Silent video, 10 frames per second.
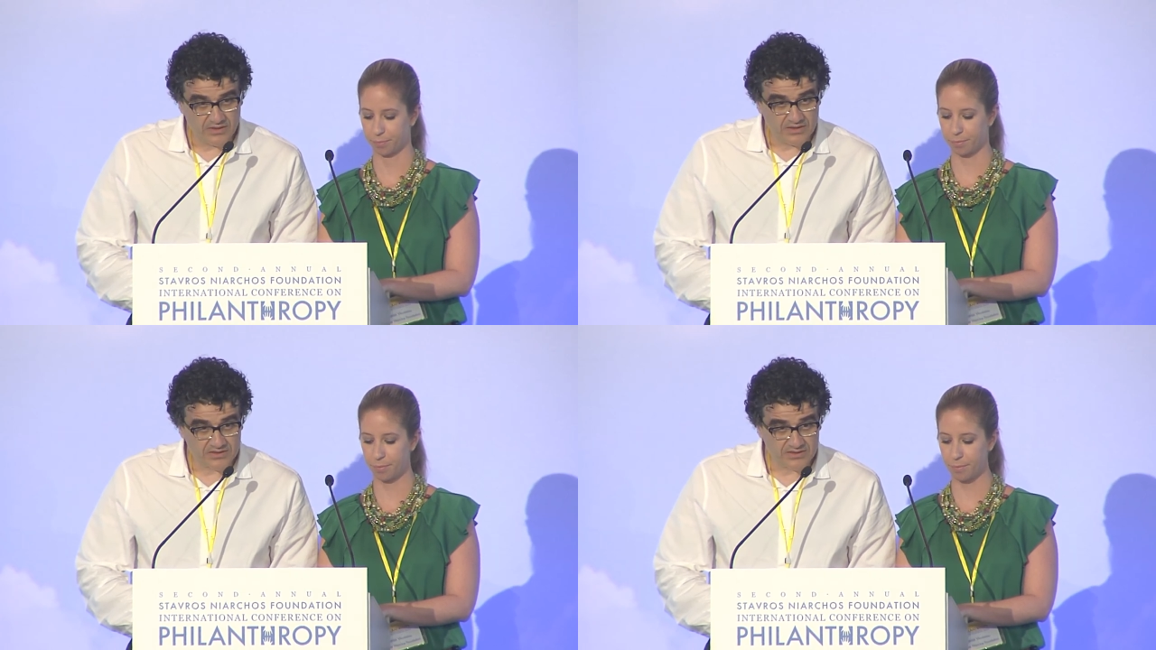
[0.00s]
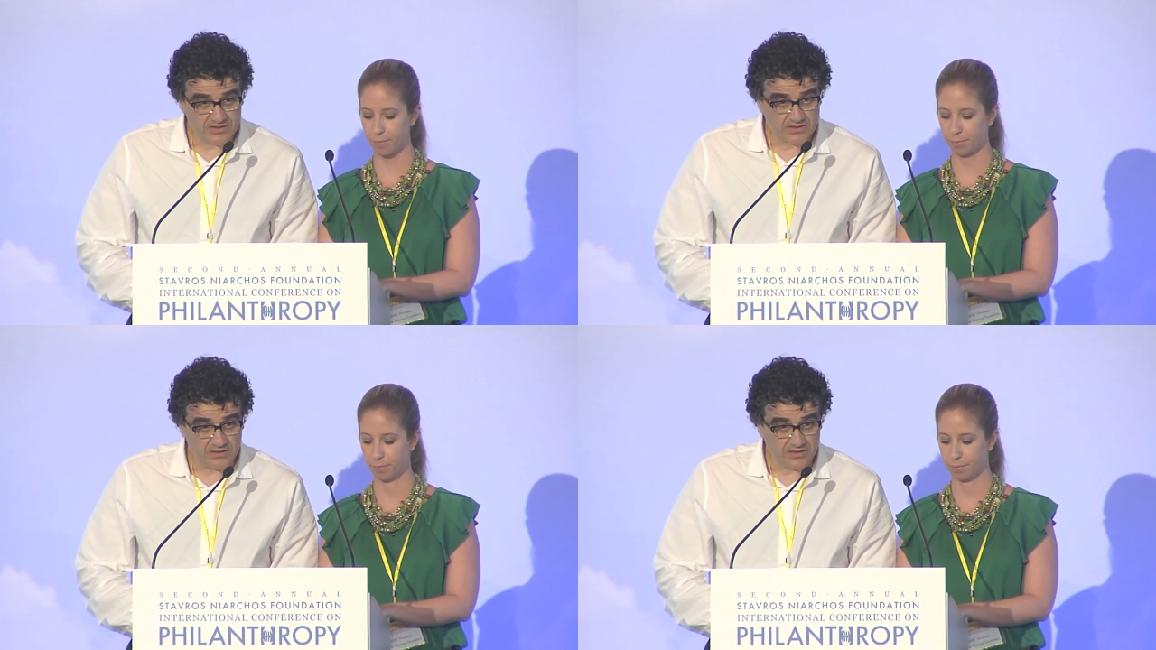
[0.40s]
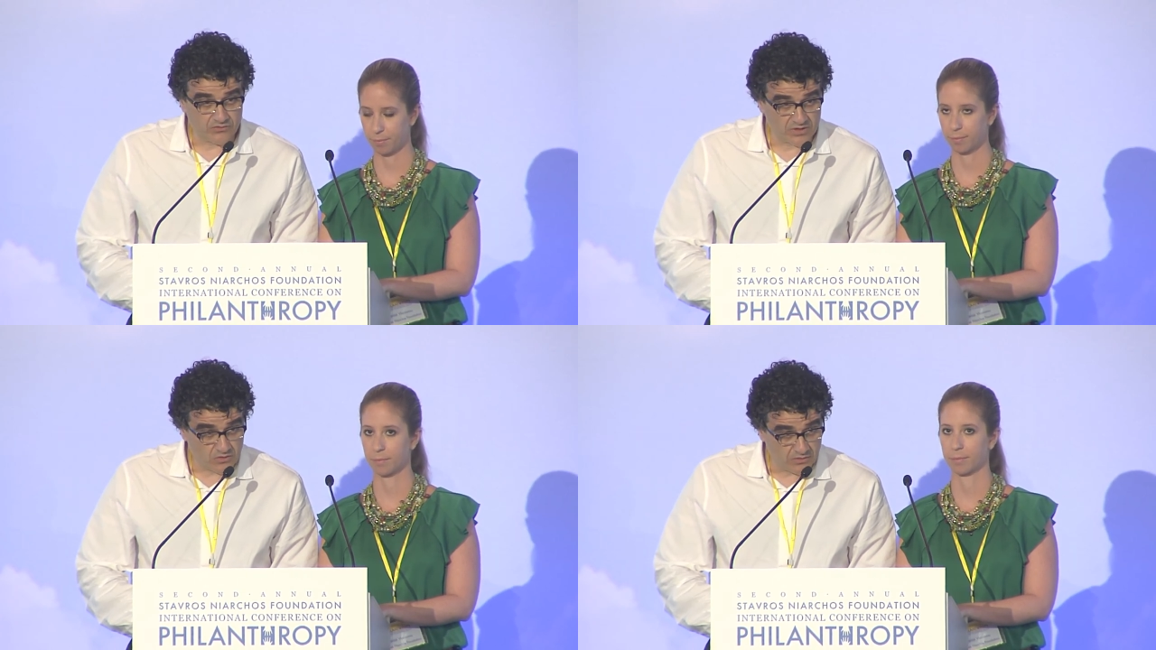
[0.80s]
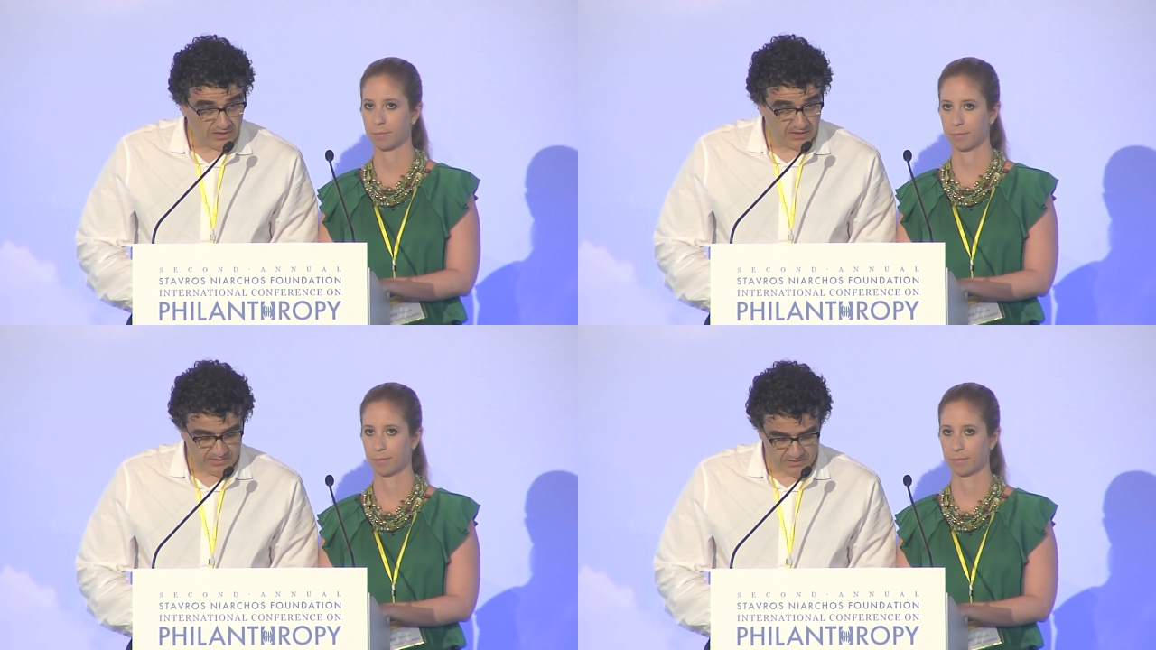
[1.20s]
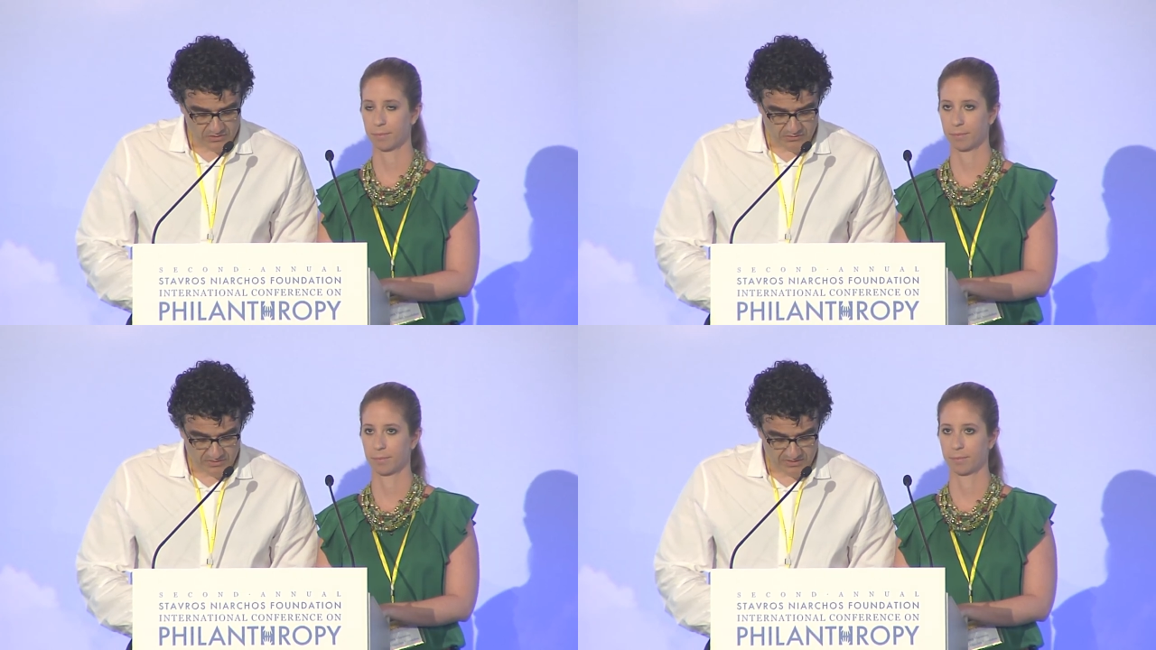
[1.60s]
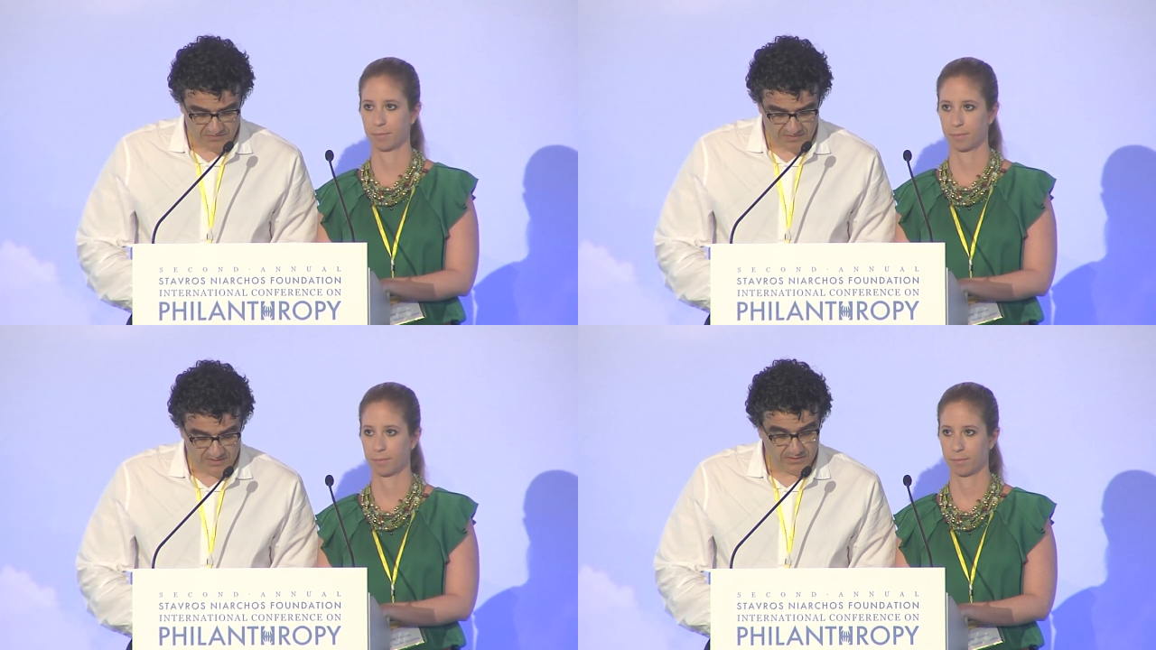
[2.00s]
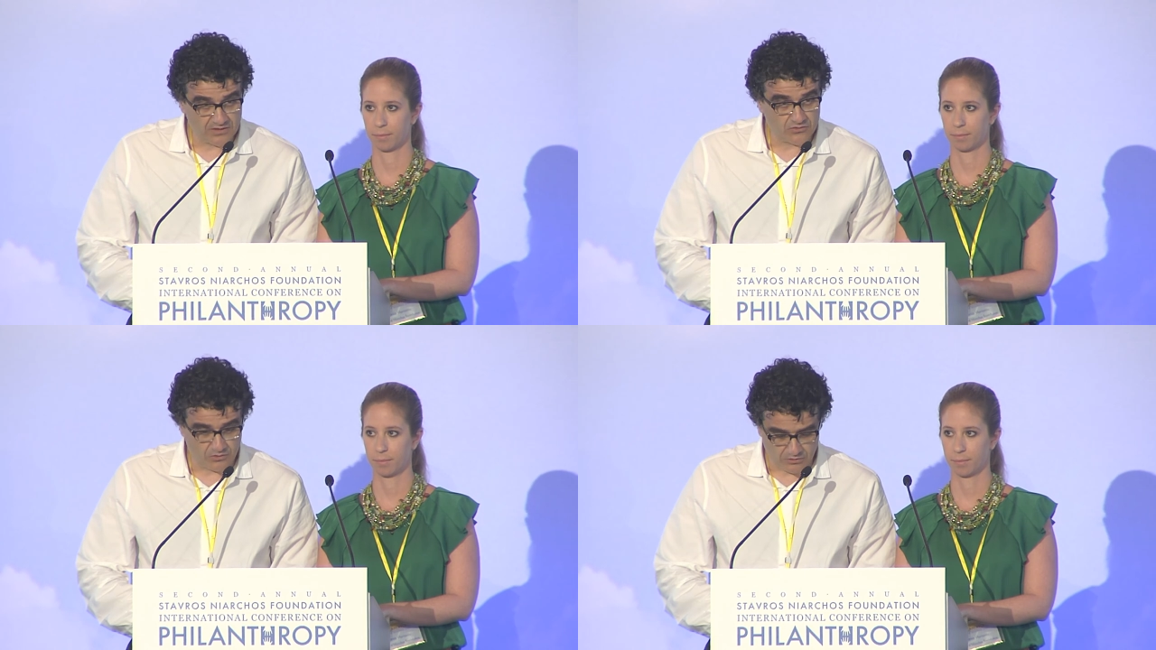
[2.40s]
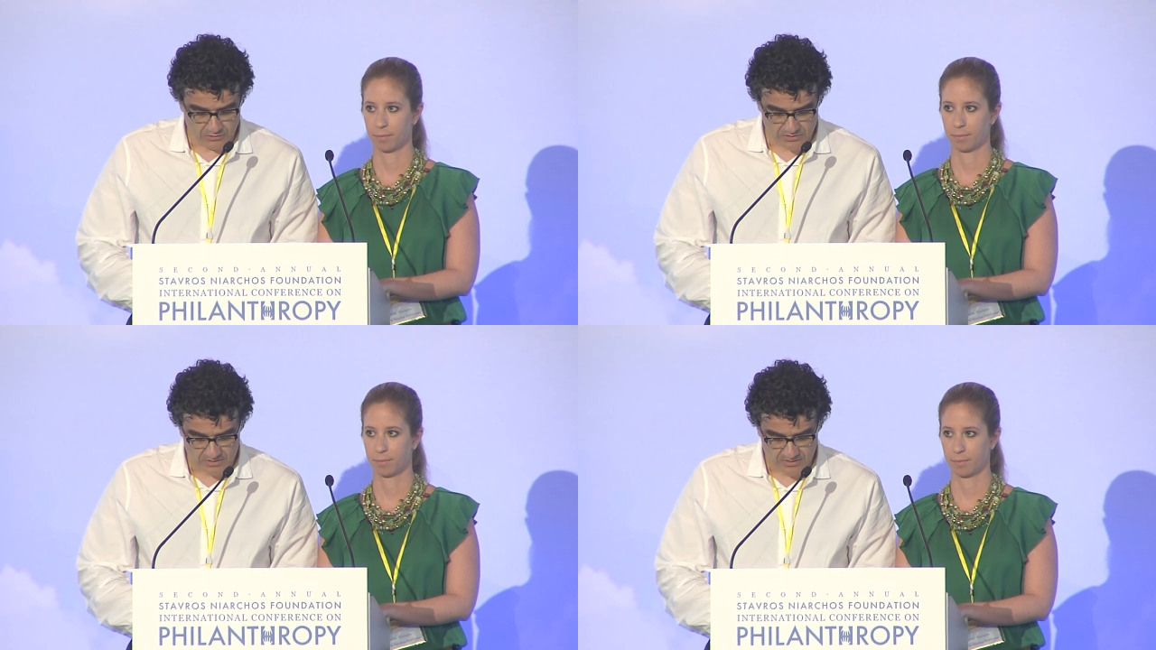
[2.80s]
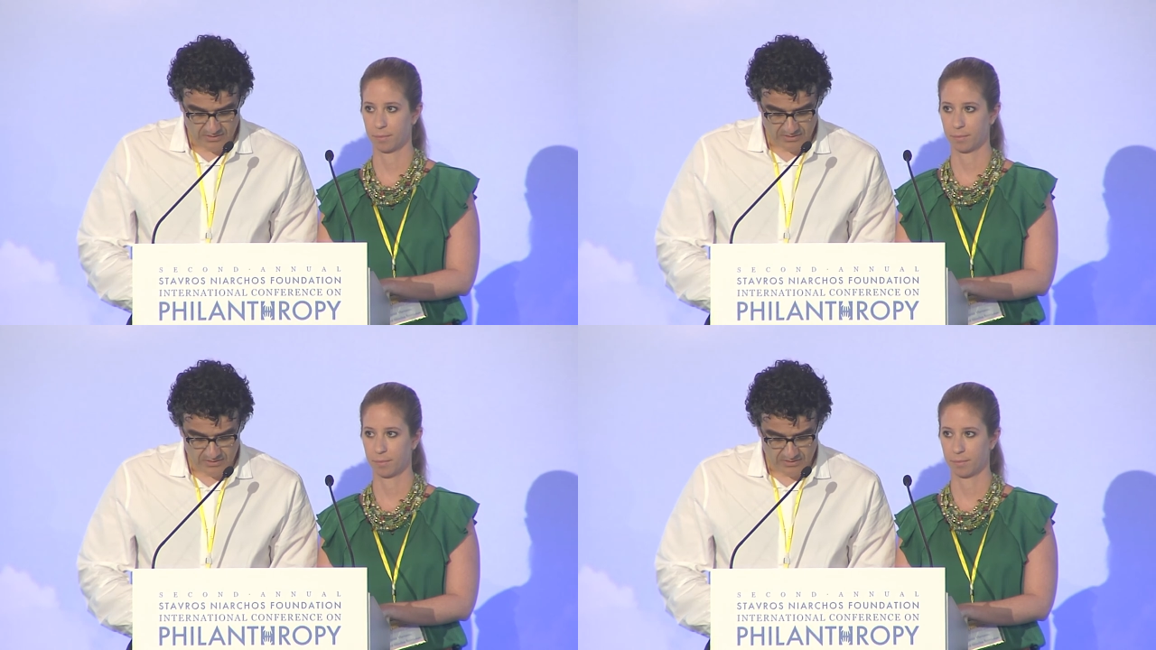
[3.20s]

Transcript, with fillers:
Speaker 1: since it requires redefining roles